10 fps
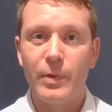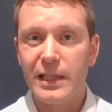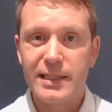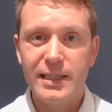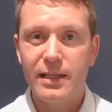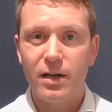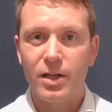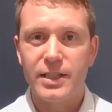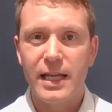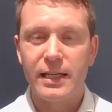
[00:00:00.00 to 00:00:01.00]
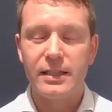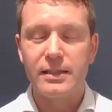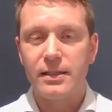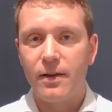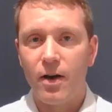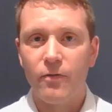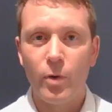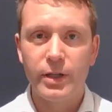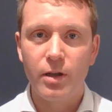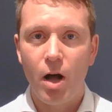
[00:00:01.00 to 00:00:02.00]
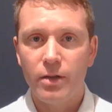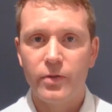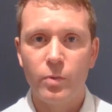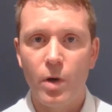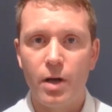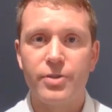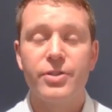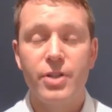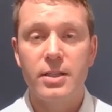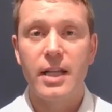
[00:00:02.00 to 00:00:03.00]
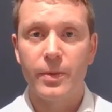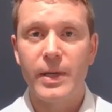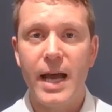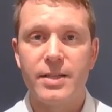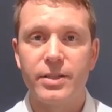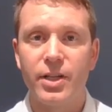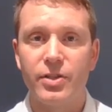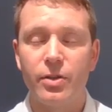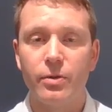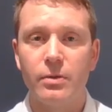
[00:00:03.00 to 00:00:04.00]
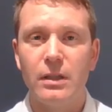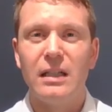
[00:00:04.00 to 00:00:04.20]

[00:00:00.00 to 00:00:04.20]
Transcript: We can see that our snake is avoiding all of the walls just like we asked it to,